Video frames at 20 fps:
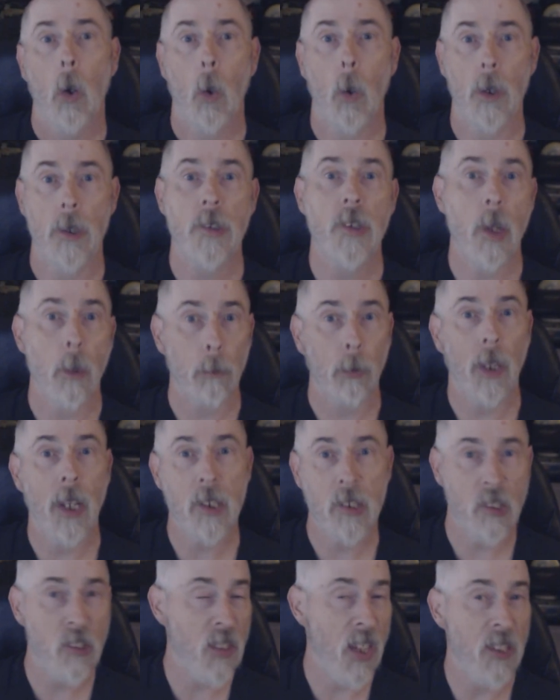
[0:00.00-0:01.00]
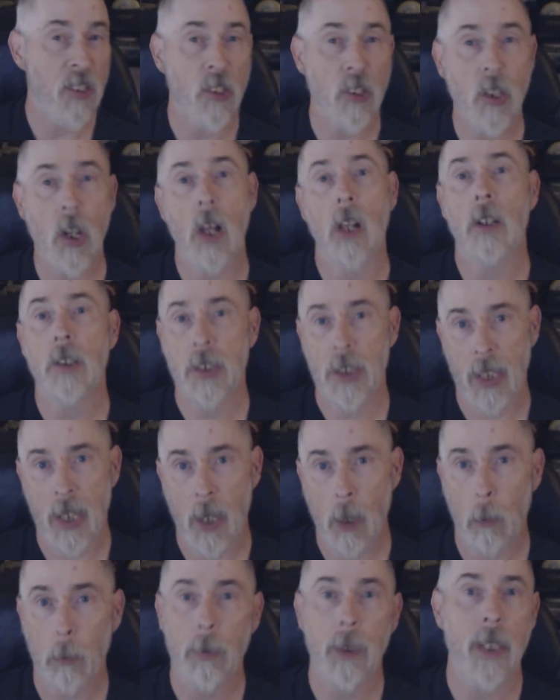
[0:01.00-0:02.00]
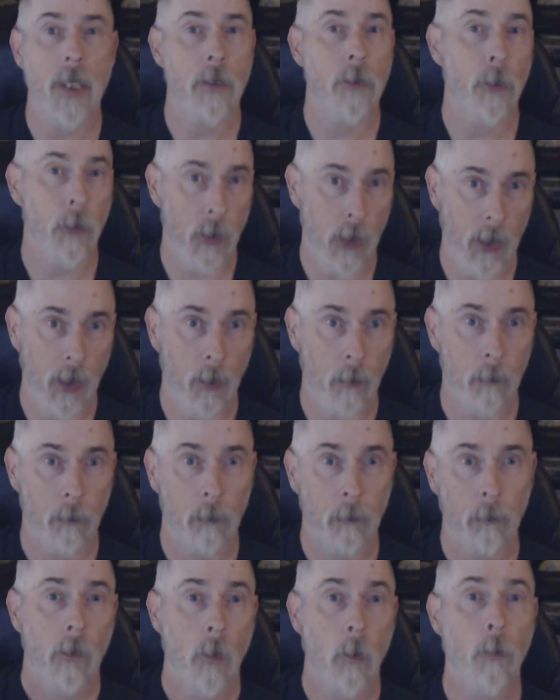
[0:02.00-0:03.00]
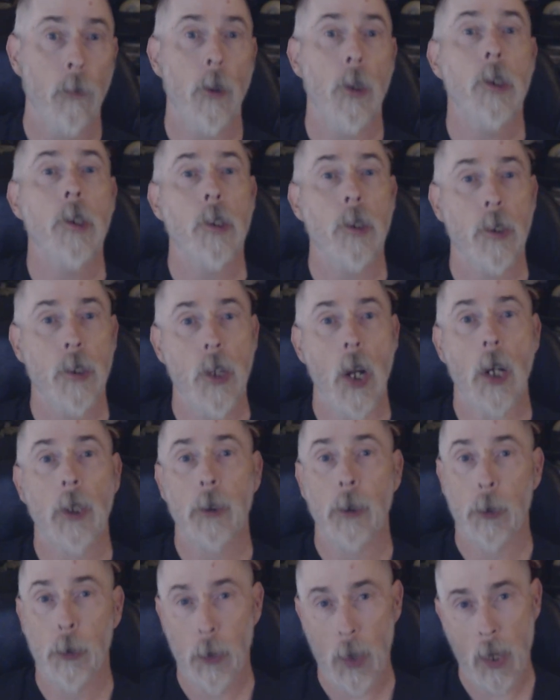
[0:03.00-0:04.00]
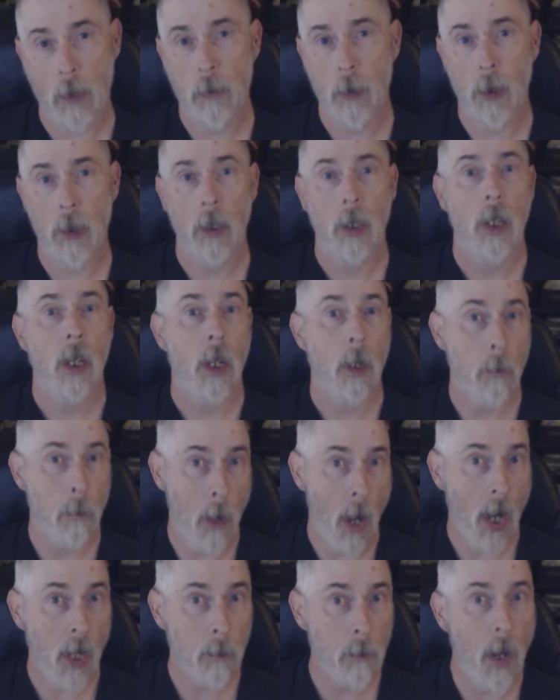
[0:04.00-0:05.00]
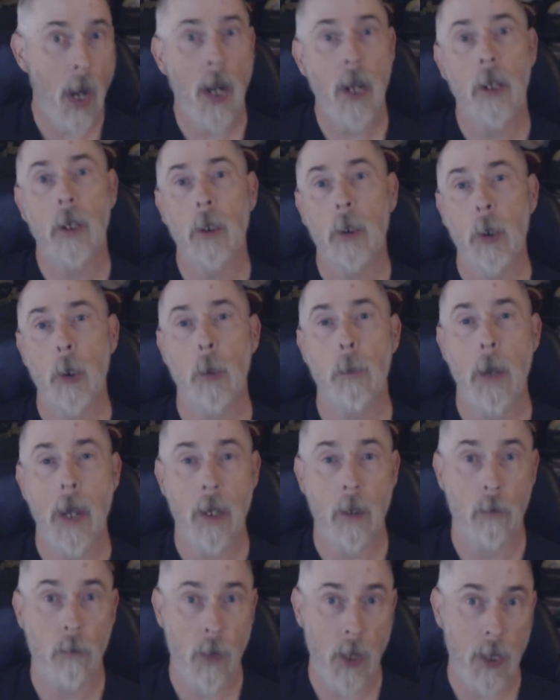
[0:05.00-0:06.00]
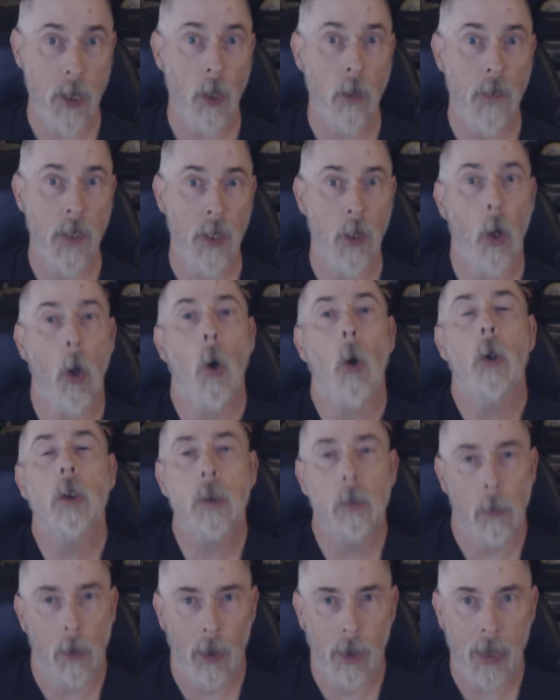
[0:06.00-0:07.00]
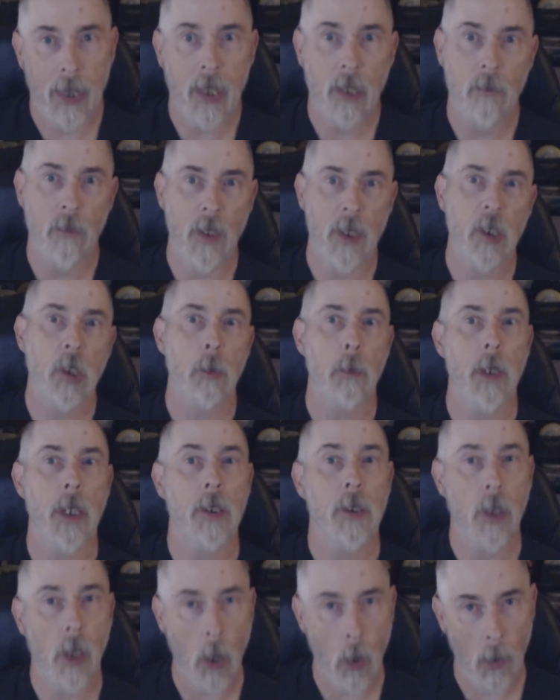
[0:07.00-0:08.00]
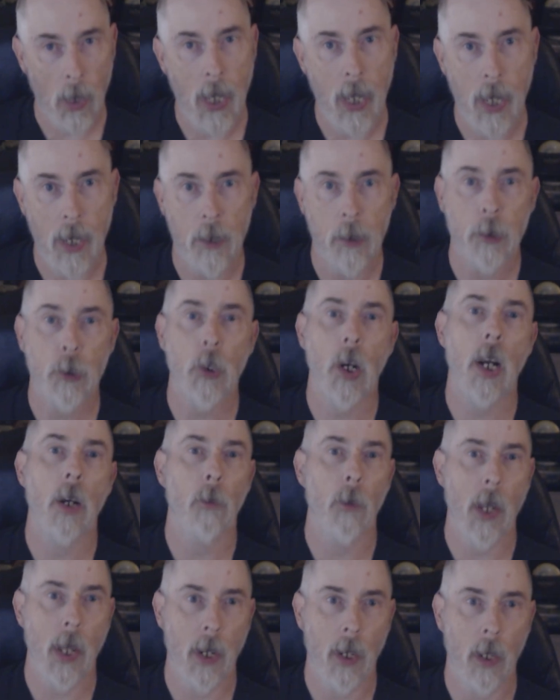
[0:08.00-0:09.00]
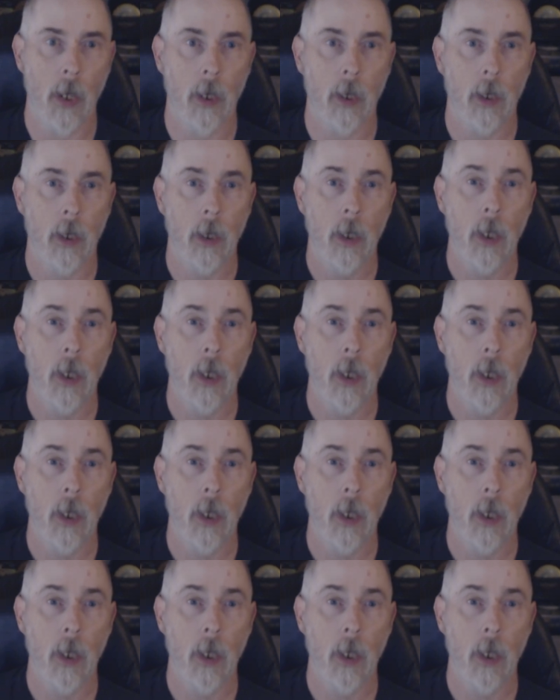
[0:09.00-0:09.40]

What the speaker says: or in some places they just call it GLP-3. The first is Dr. Trevor Bachmeyer, who made a video that ultimately convinced me to go ahead and try Reta.